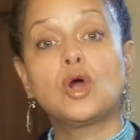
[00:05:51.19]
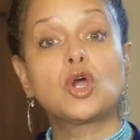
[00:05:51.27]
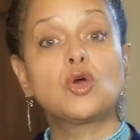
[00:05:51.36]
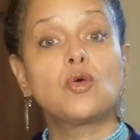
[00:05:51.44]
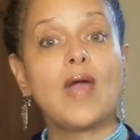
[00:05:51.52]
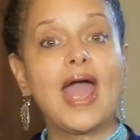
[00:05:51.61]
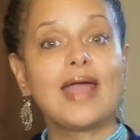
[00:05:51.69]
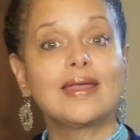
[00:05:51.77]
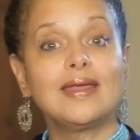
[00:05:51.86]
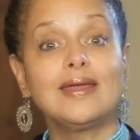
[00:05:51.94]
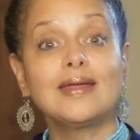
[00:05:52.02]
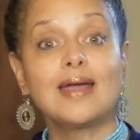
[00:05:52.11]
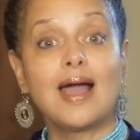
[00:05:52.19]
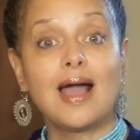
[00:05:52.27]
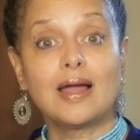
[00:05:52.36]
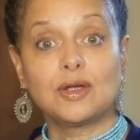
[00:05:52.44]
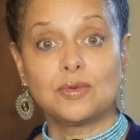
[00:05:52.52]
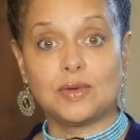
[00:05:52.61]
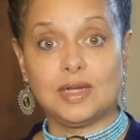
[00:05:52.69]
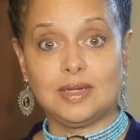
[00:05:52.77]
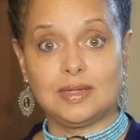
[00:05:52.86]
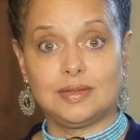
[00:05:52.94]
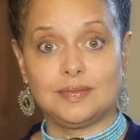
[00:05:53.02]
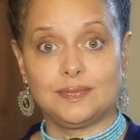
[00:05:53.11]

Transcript: a crack in concrete.